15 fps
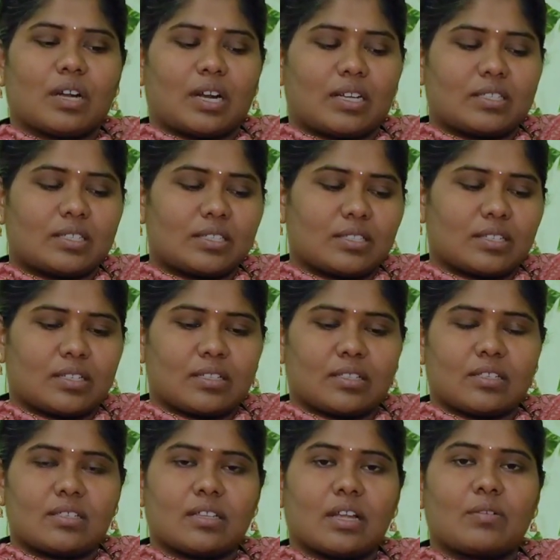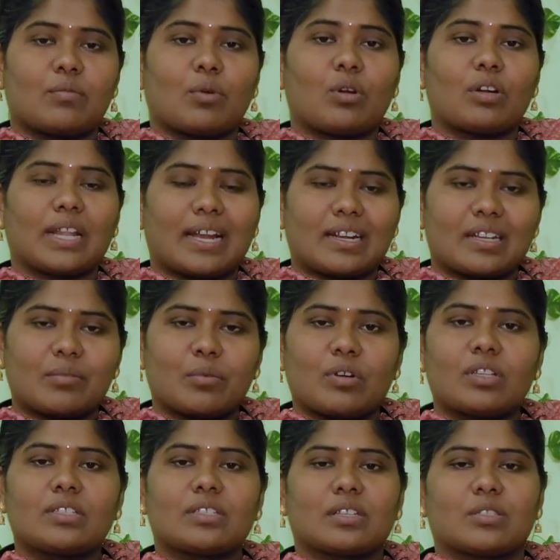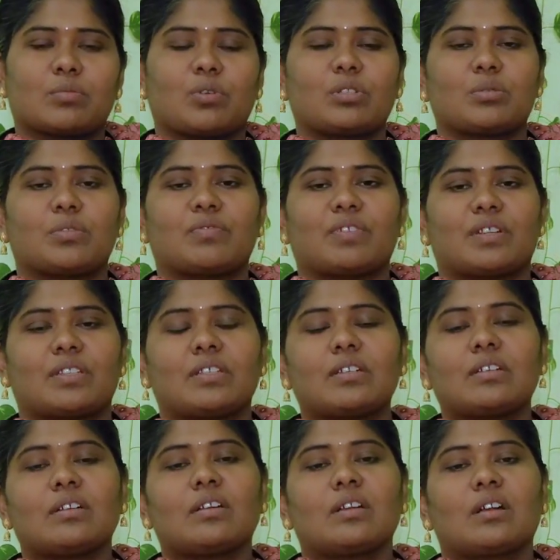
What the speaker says: Addison's disease and what antibodies are responsible for the